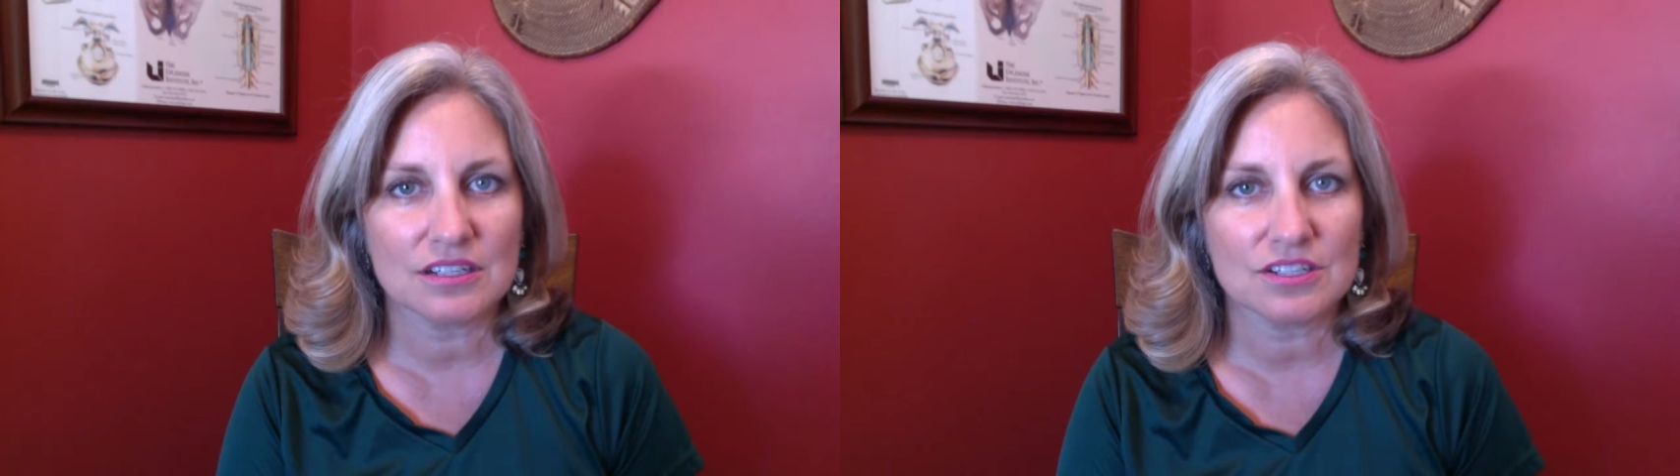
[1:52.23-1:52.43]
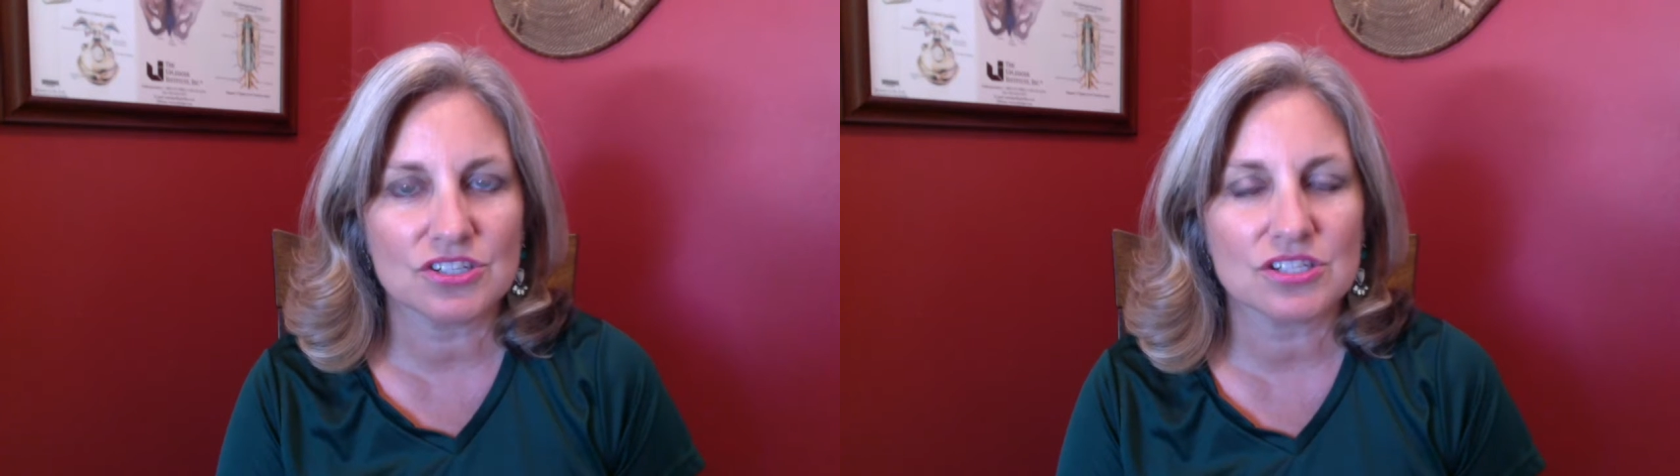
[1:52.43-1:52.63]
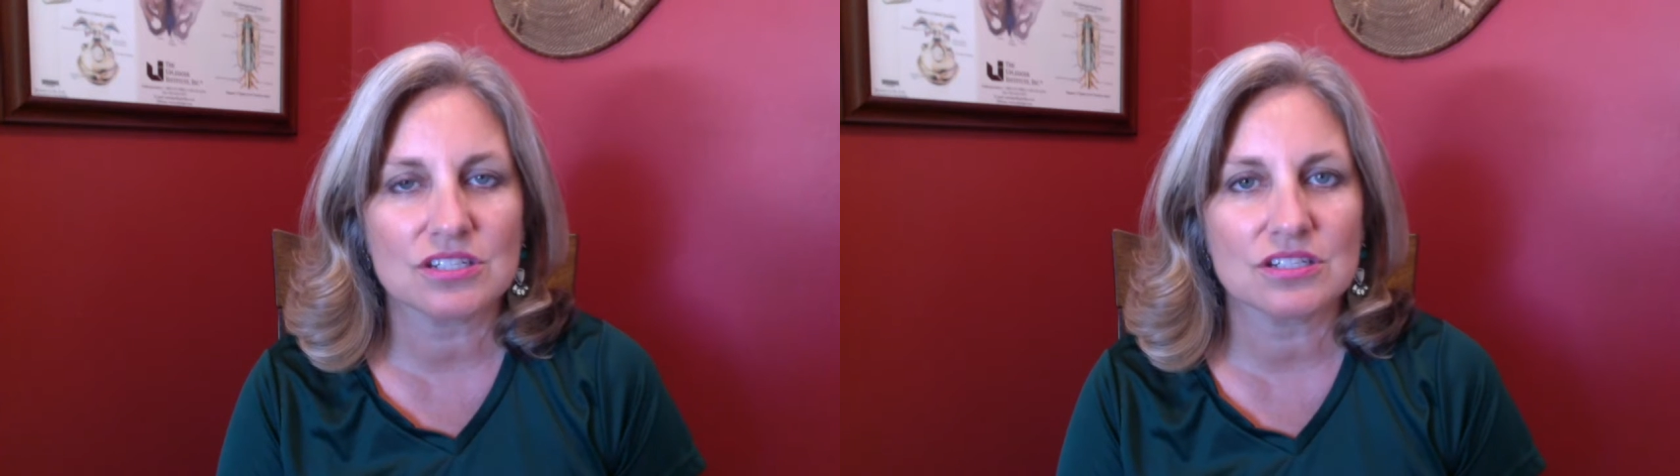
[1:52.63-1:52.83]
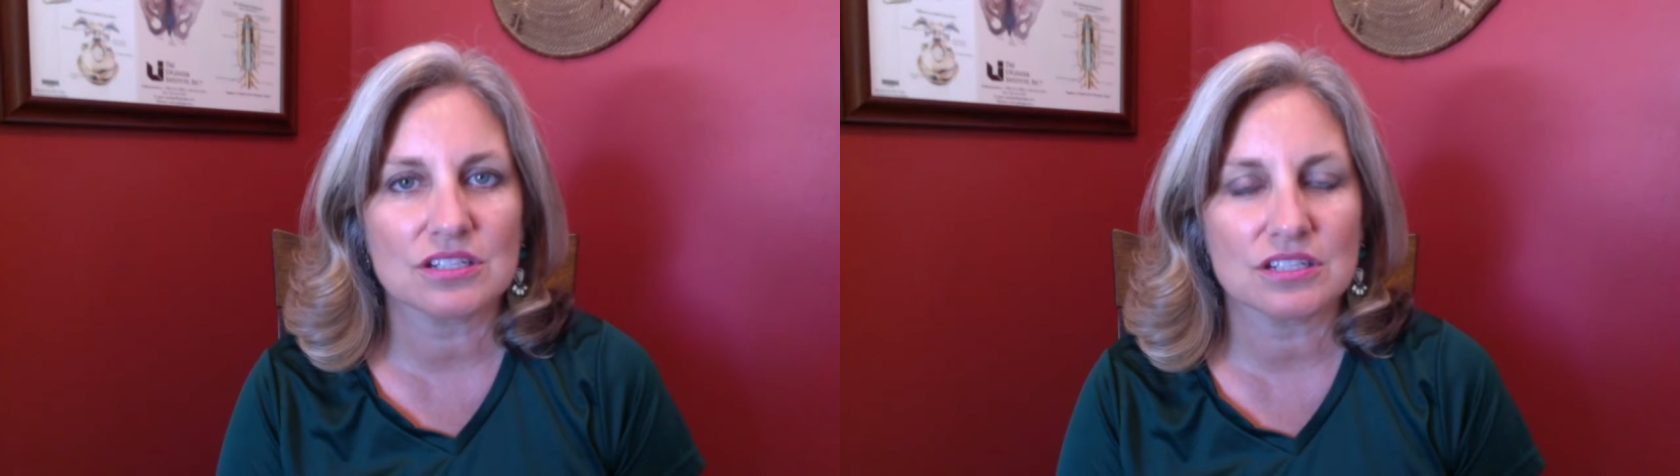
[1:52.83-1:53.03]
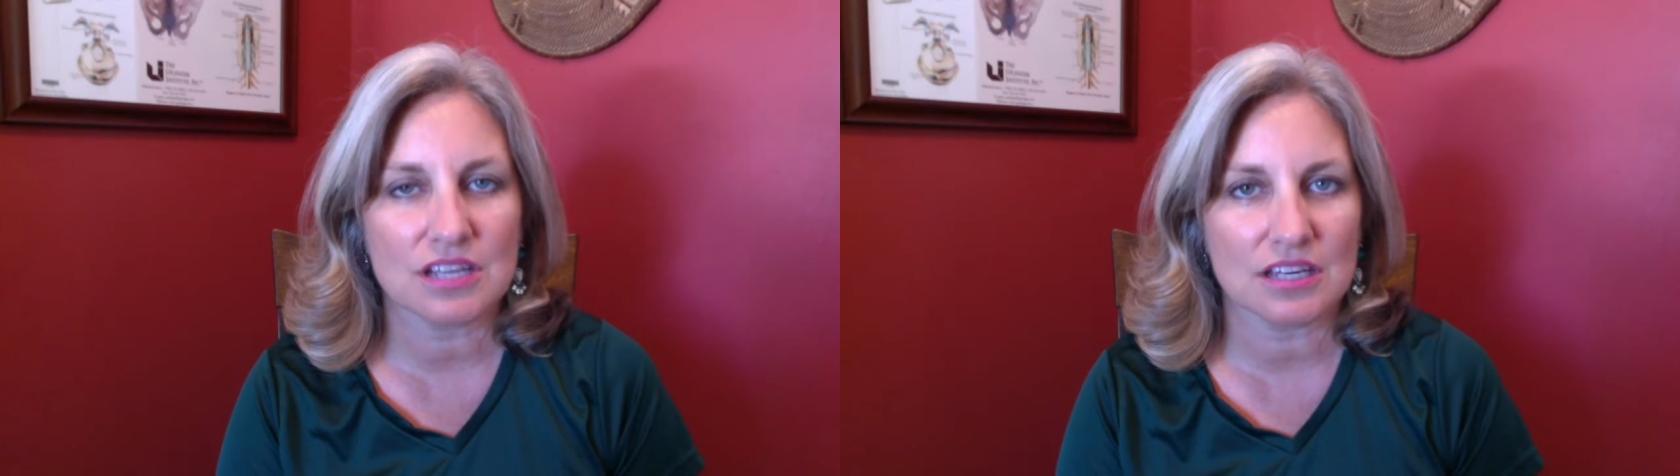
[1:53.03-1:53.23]
just
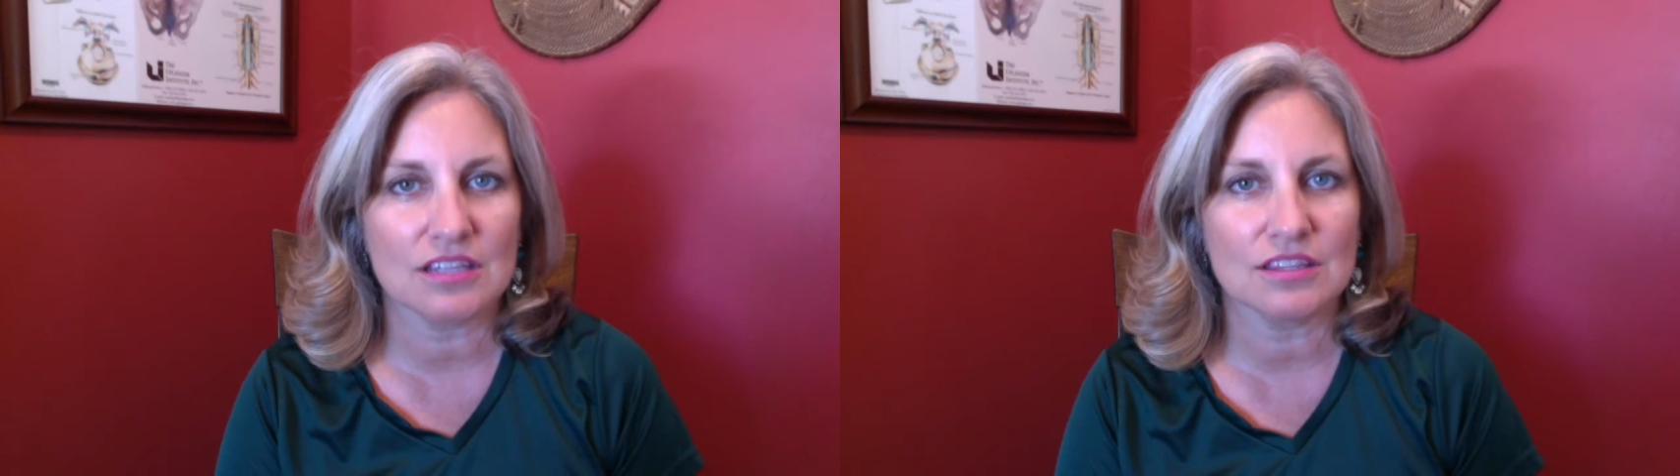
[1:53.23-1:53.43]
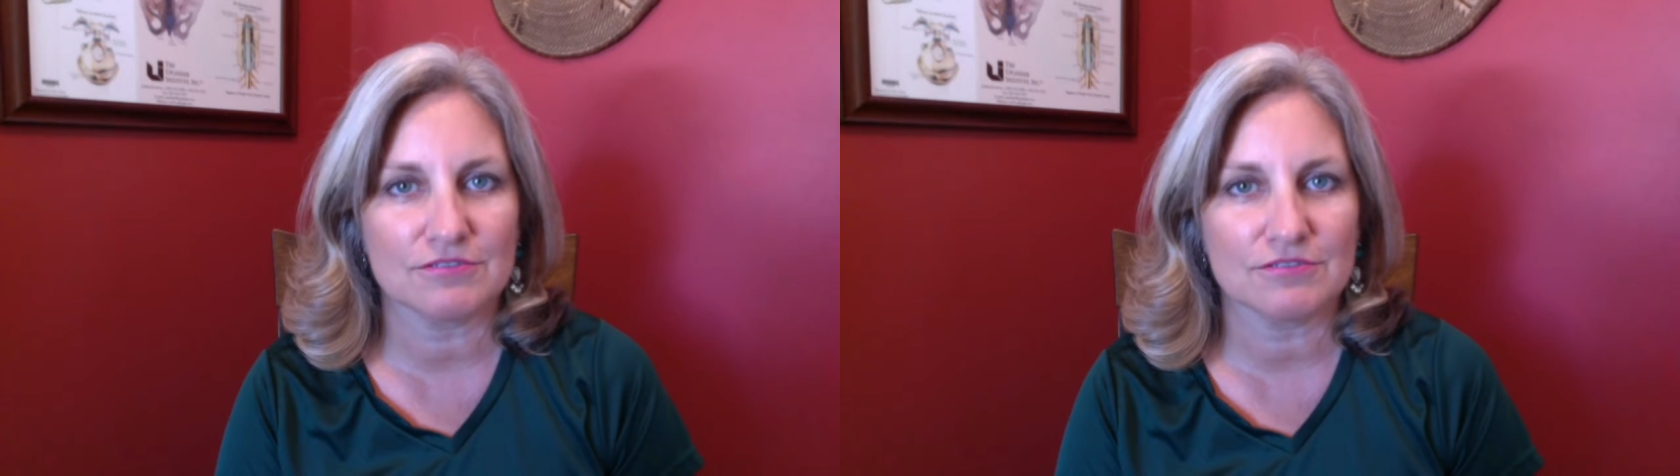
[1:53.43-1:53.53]
taking the